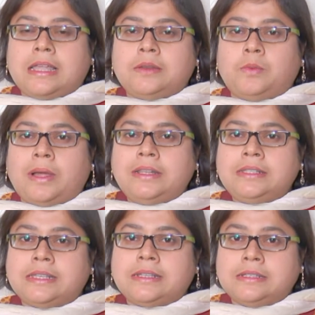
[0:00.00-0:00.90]
and
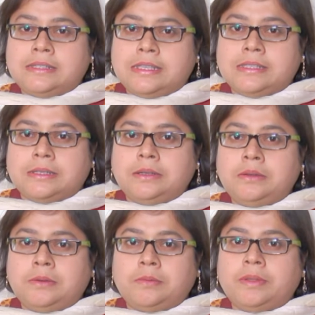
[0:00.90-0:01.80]
one single
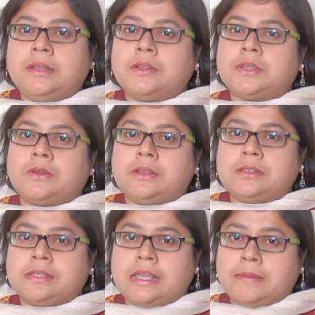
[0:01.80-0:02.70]
seizure will not
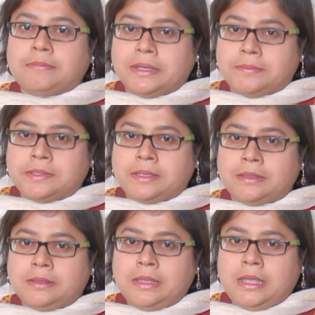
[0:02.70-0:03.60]
cause epilepsy,